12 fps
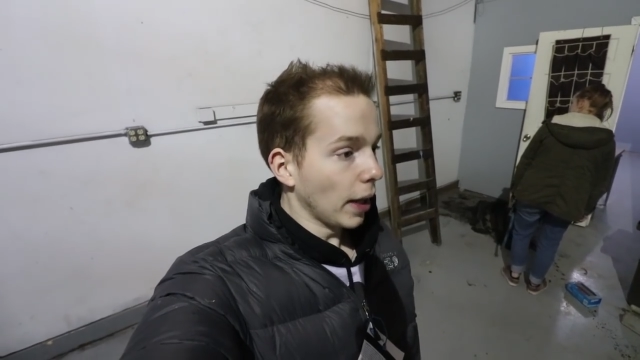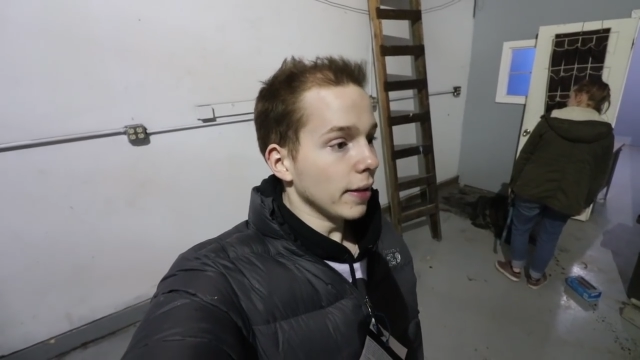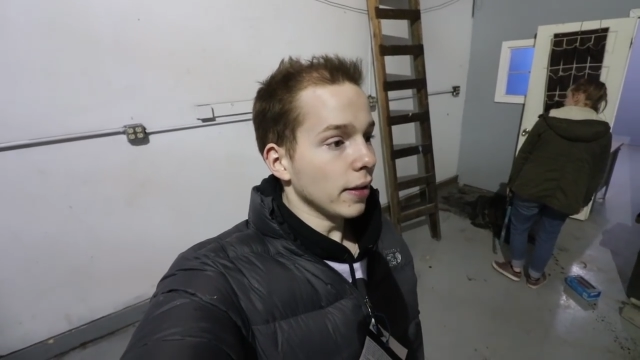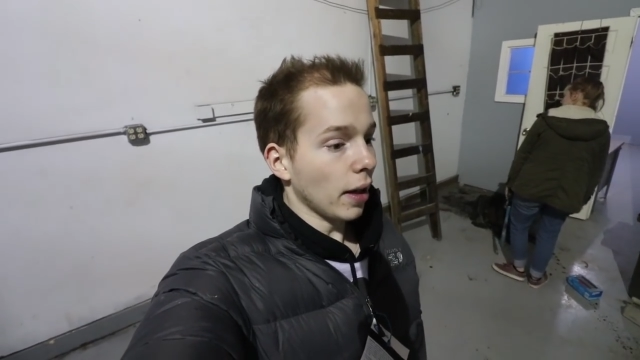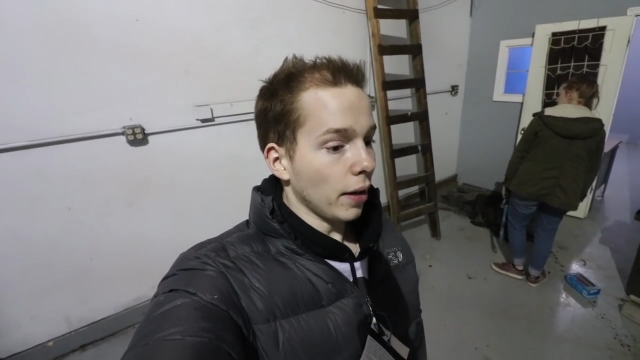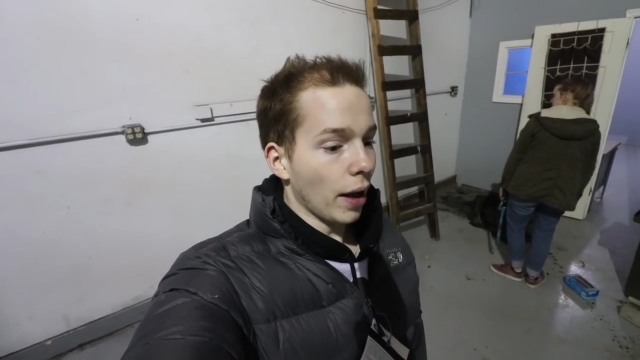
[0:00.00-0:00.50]

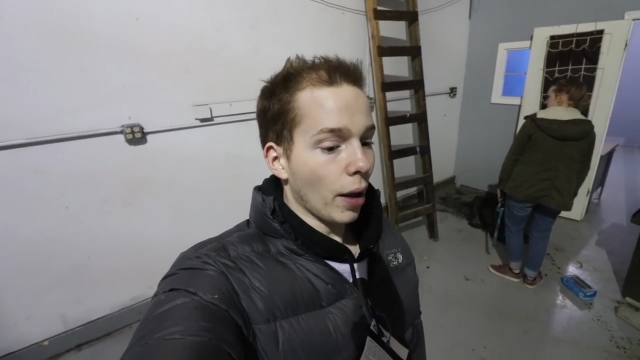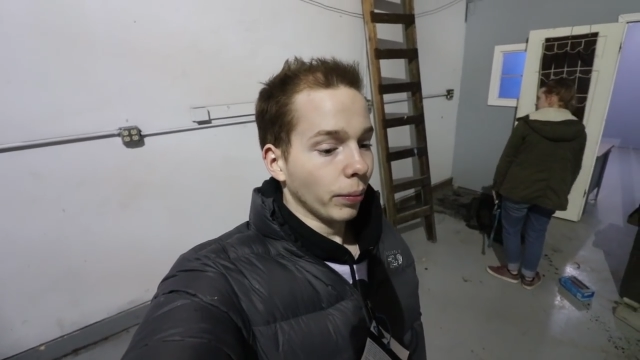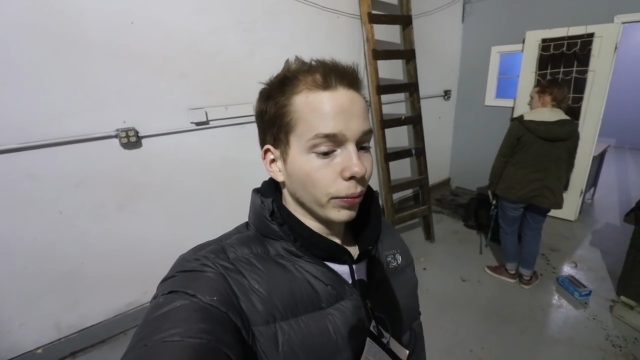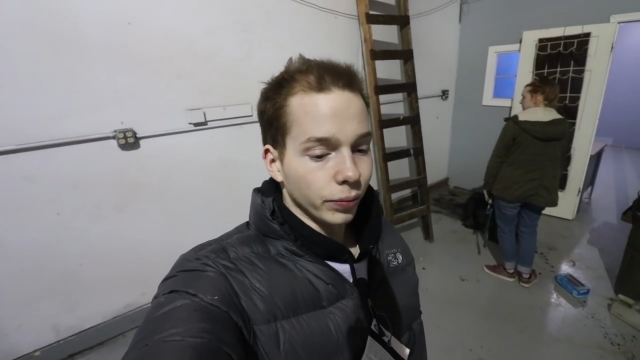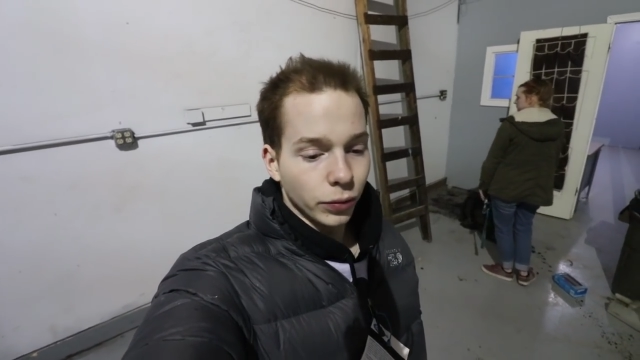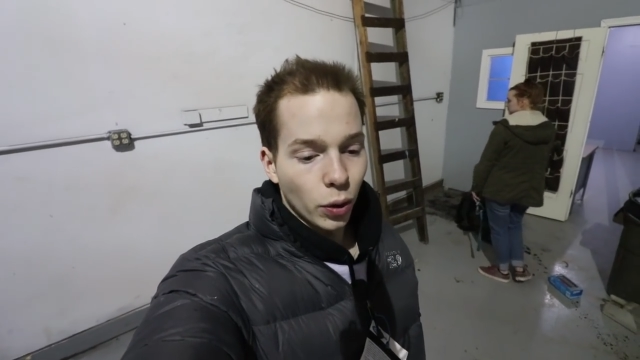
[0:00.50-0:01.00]
that's it now,
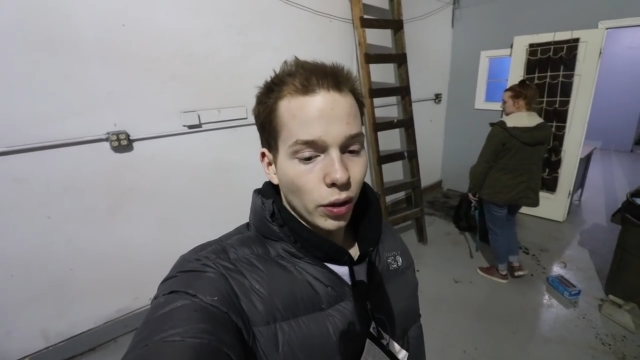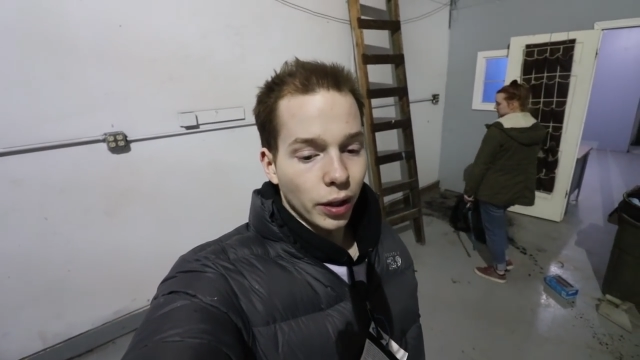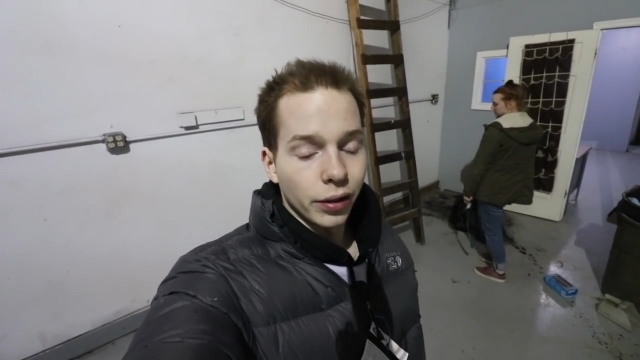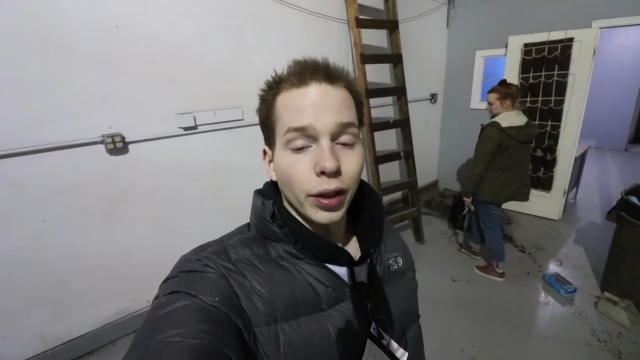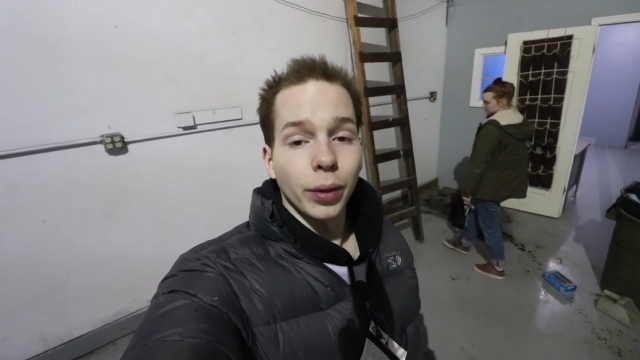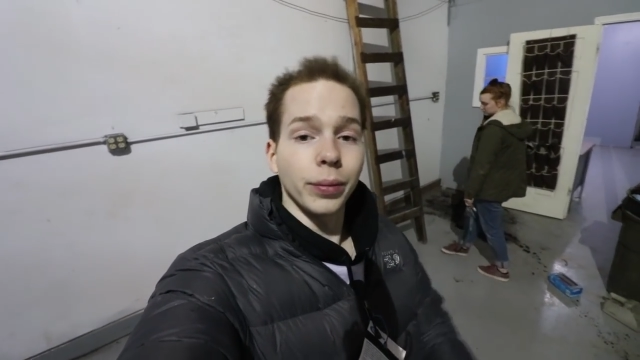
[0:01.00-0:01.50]

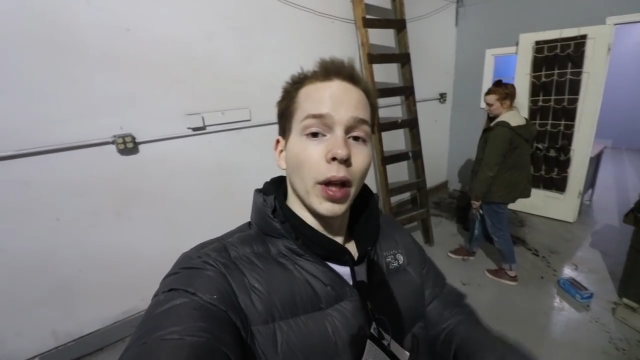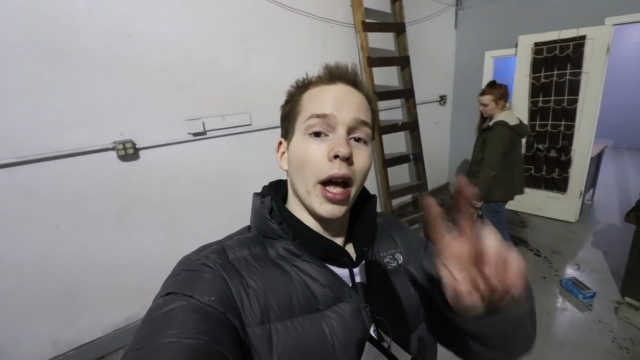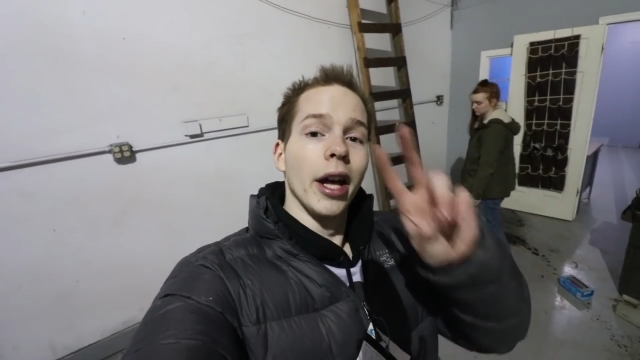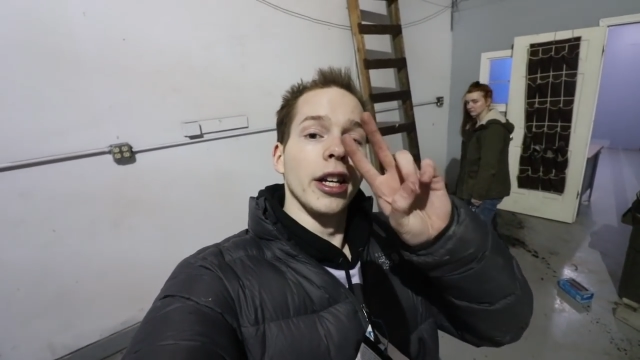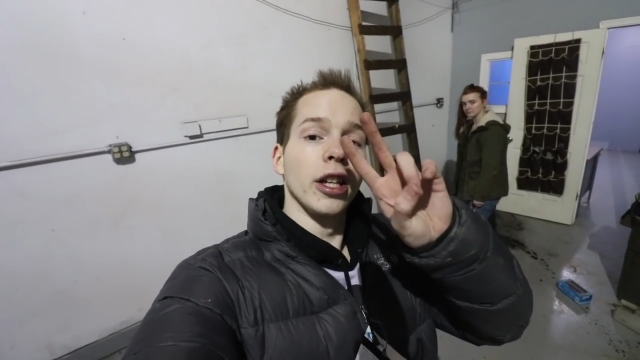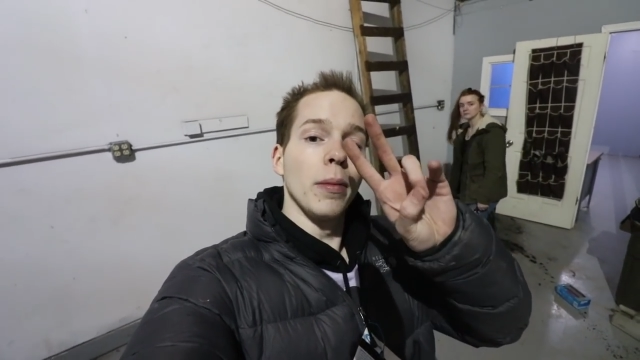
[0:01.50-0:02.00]
totally, so.
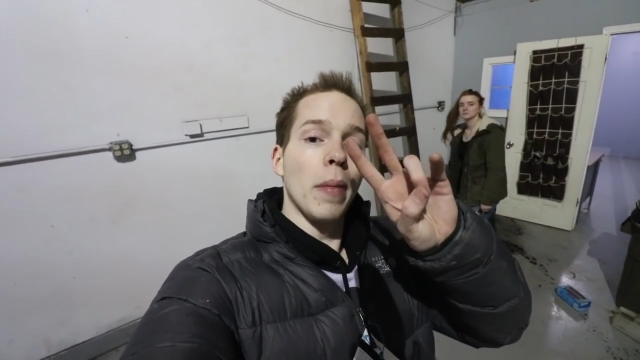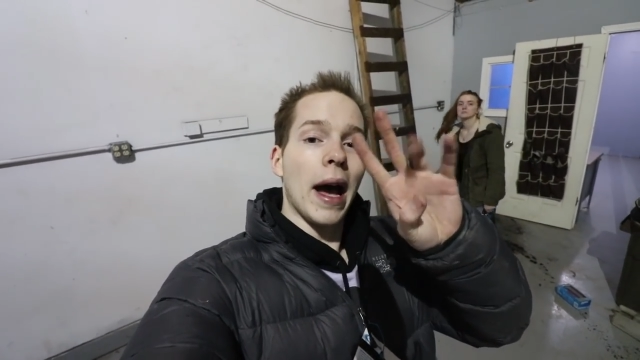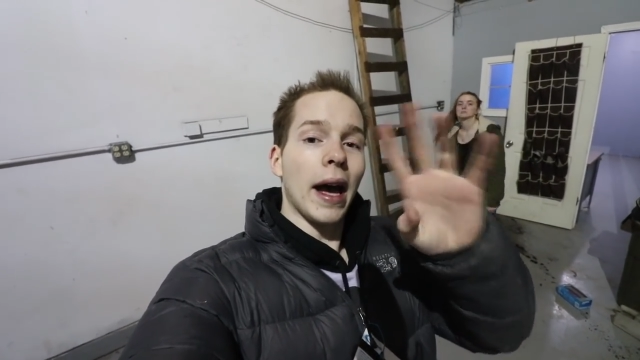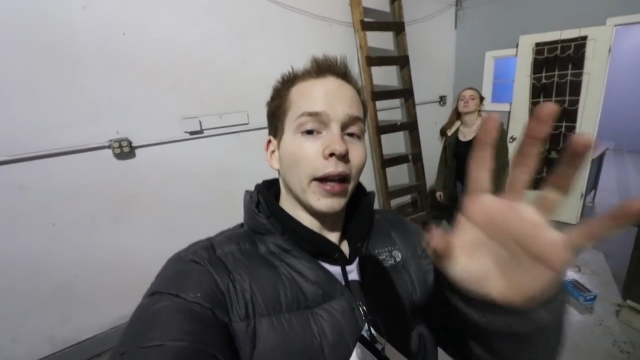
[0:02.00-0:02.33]
Goodbye.